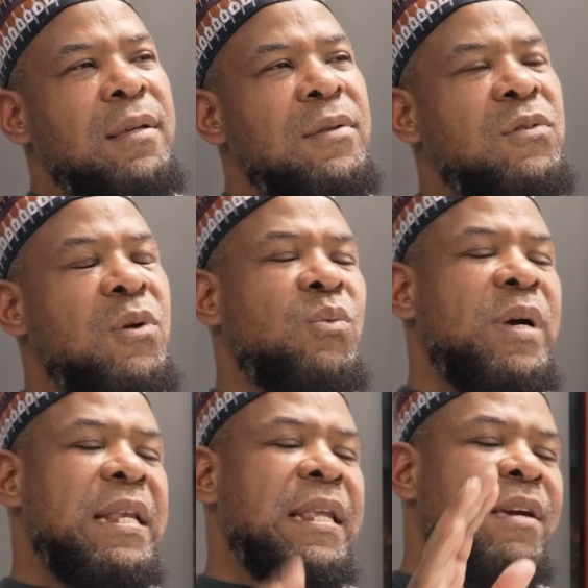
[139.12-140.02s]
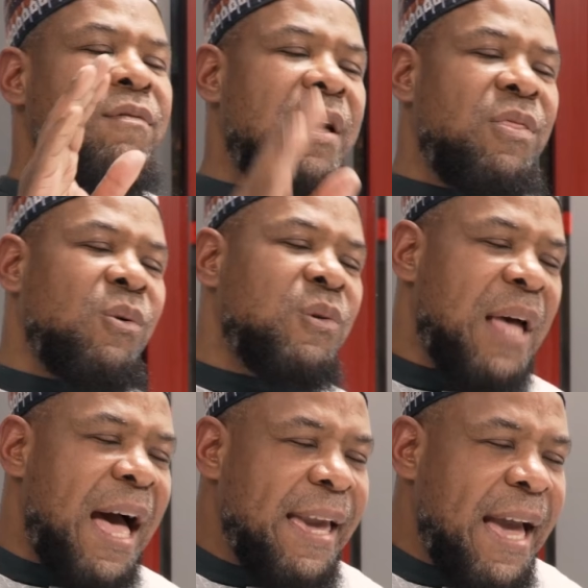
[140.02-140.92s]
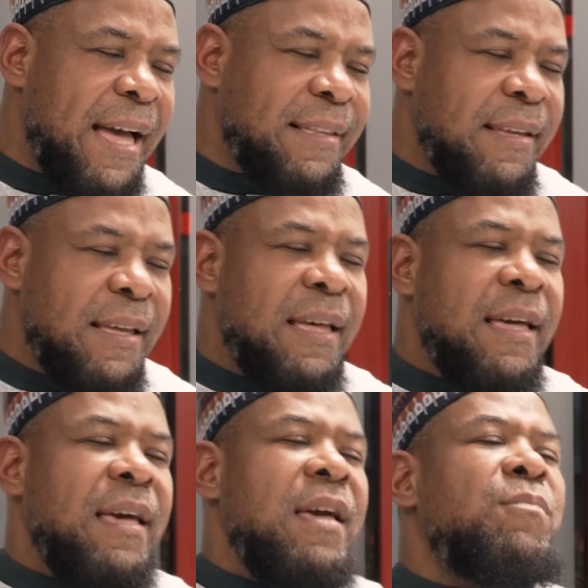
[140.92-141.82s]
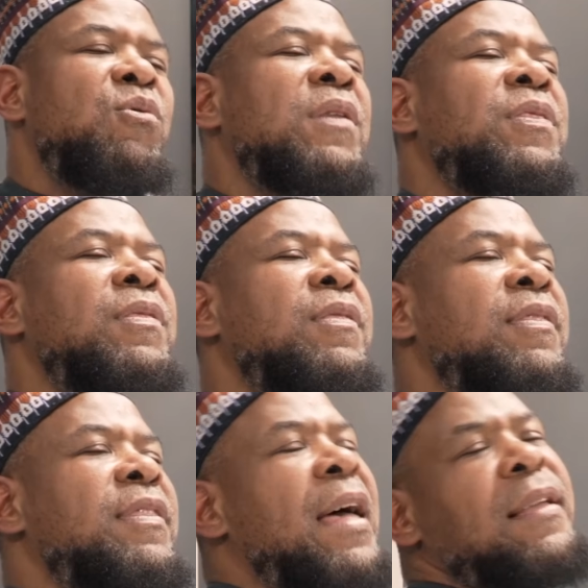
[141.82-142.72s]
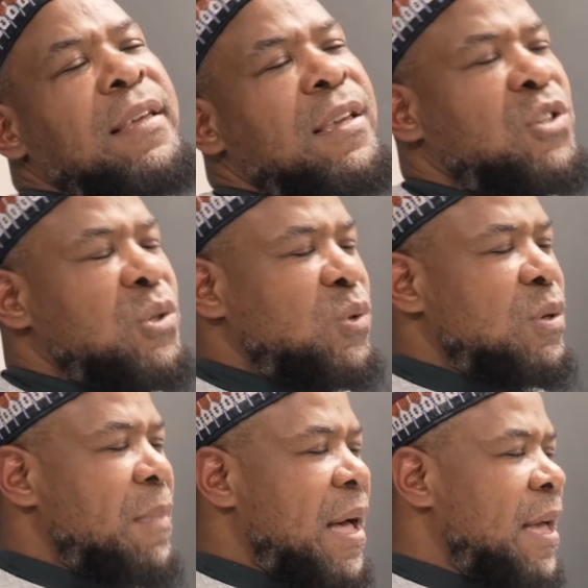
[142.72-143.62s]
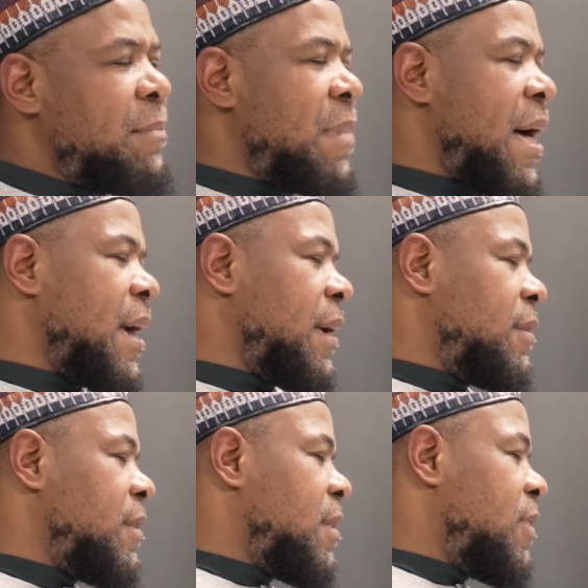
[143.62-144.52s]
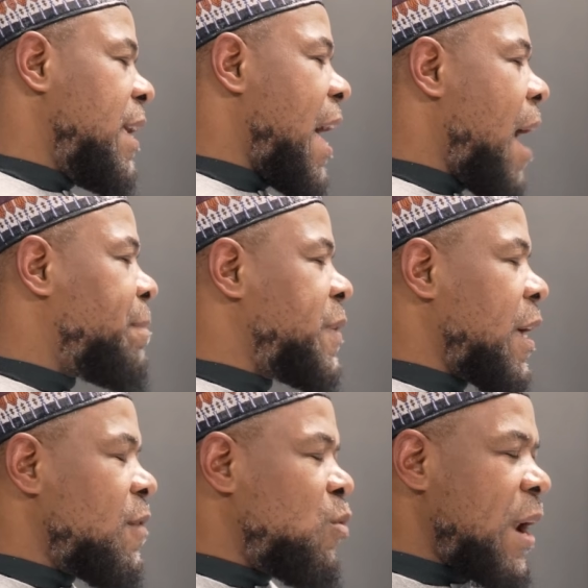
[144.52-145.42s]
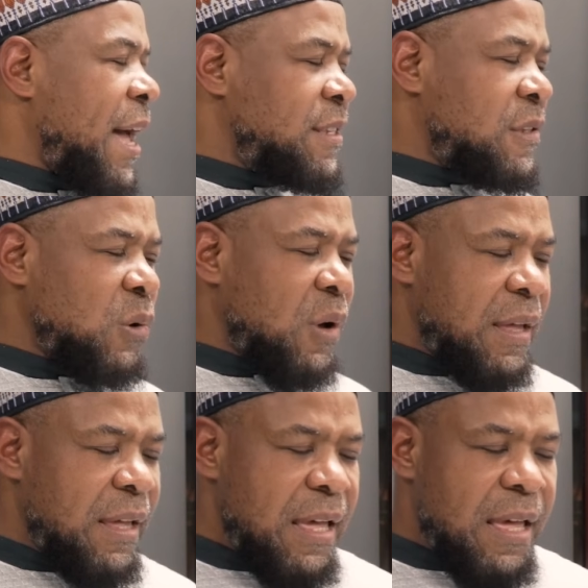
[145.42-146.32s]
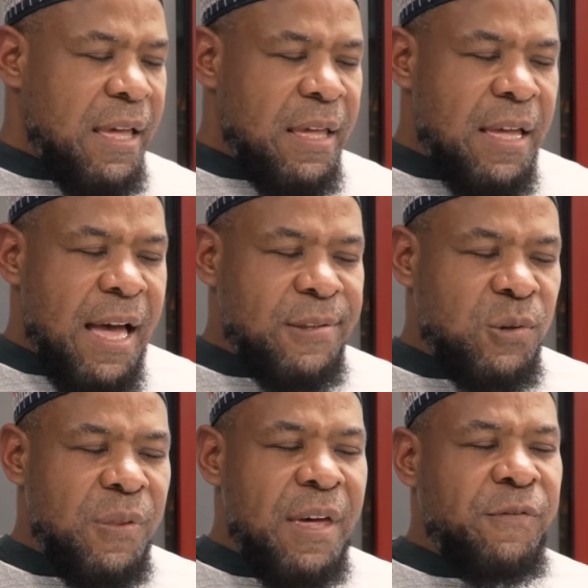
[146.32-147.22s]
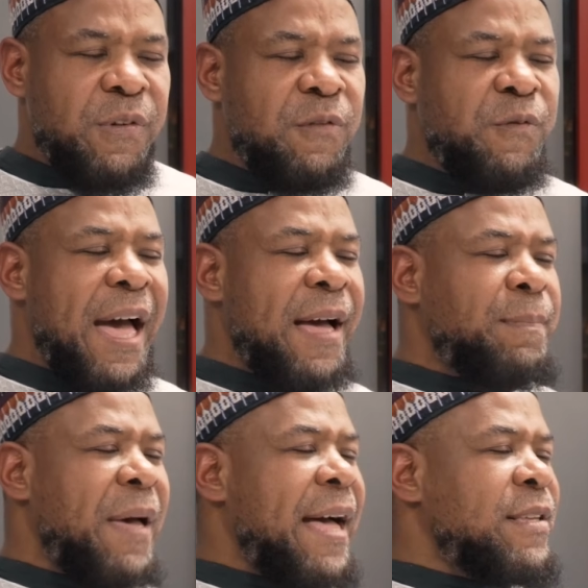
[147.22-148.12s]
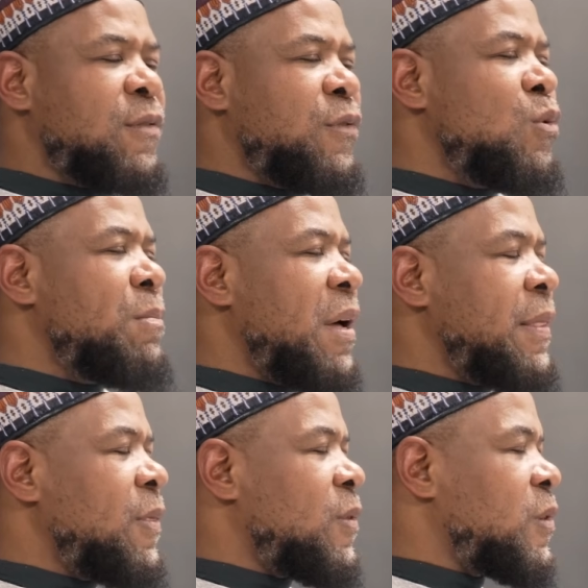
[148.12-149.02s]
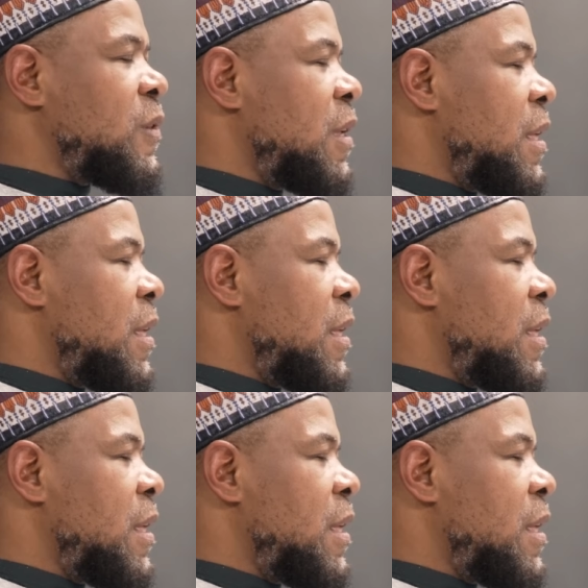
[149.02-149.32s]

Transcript: So when he read those ayat, it brought that issue to my mind, the optic of what I saw. I saw that for the past few months,